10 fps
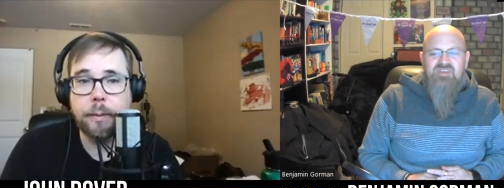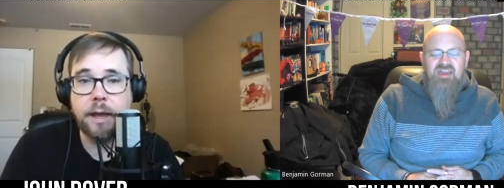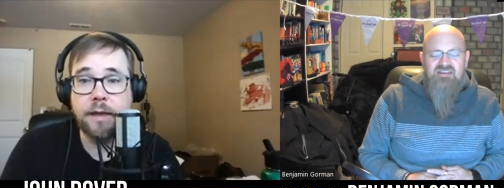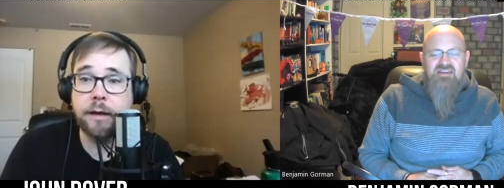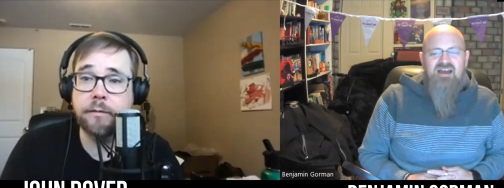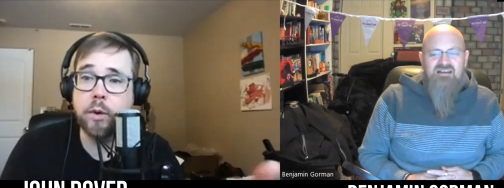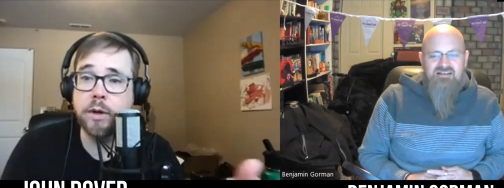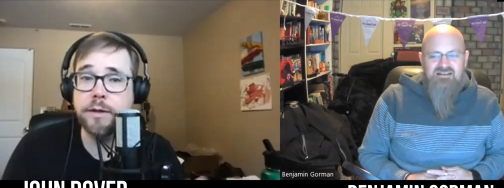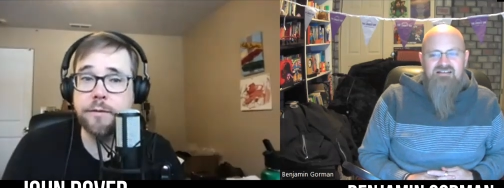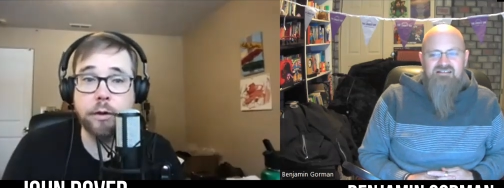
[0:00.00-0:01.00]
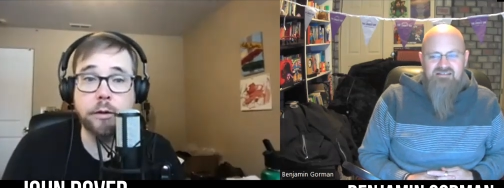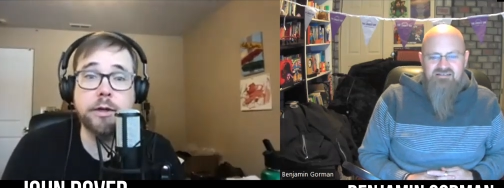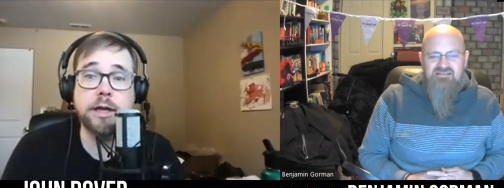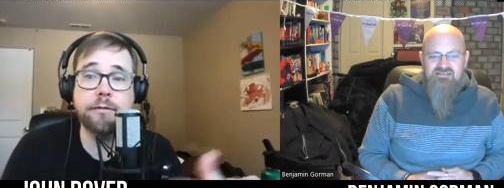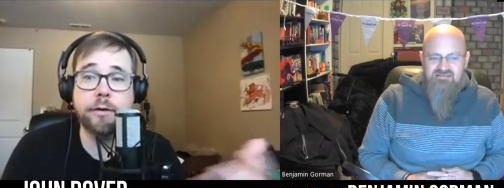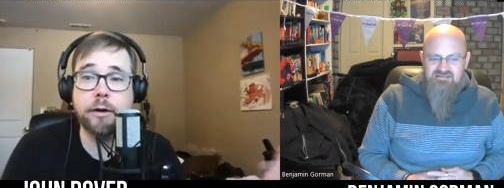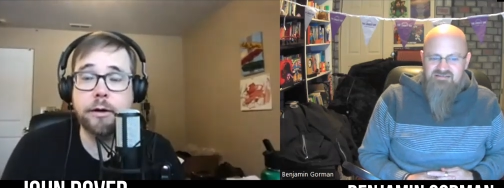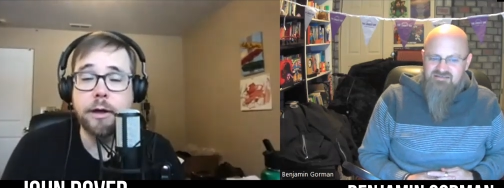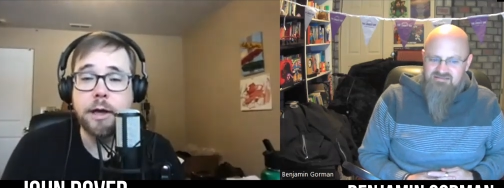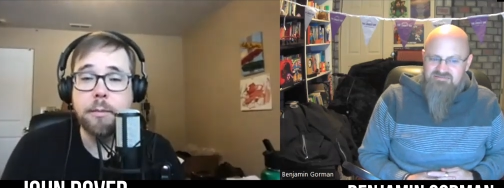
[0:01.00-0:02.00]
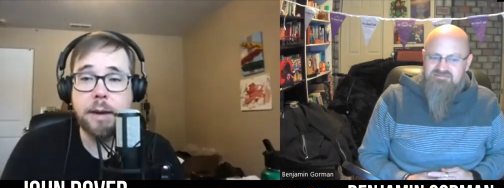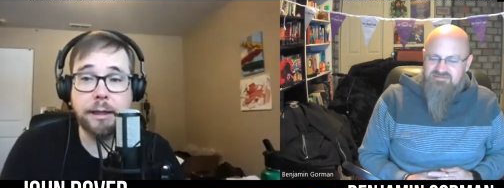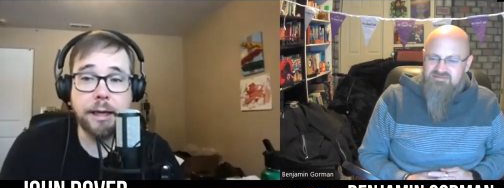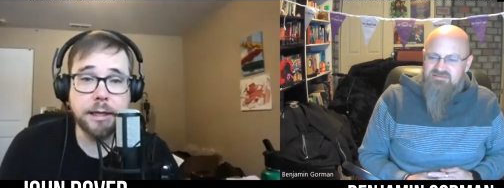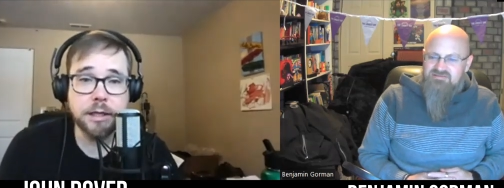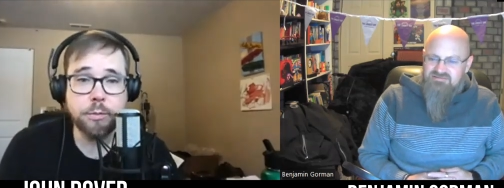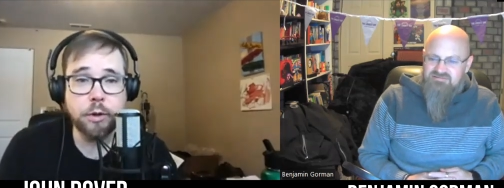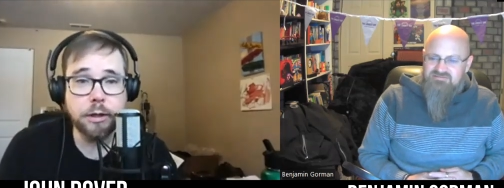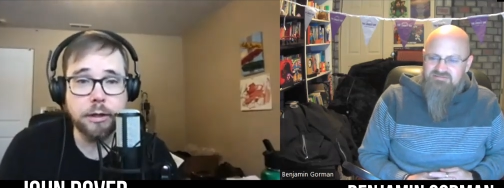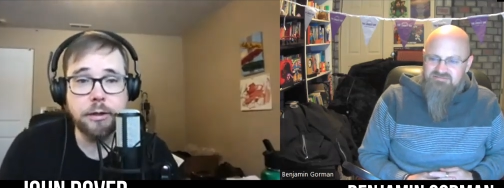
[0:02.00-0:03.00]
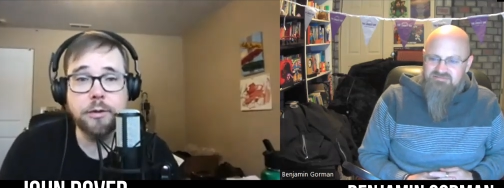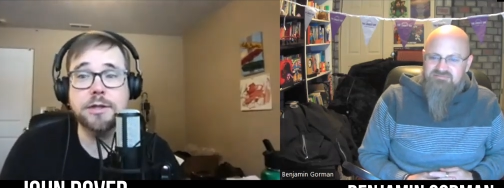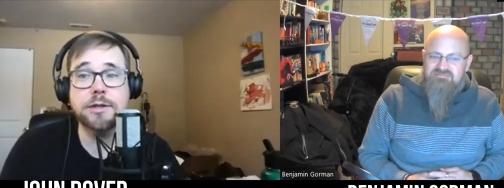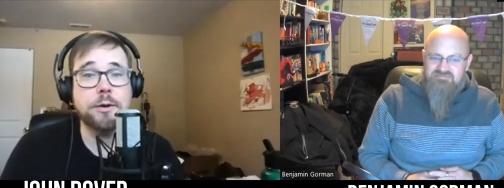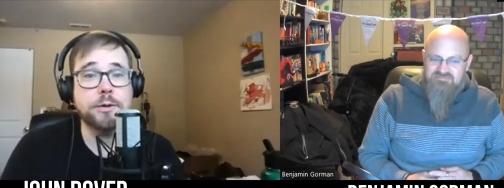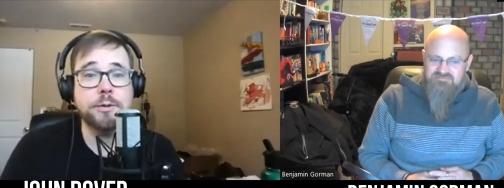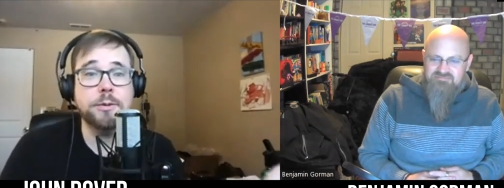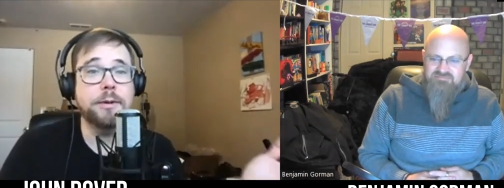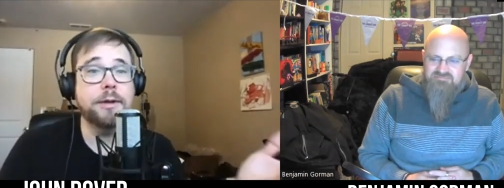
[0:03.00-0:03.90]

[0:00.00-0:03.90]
Speaker 1: And, and of course, if you're looking for my latest book, you just go to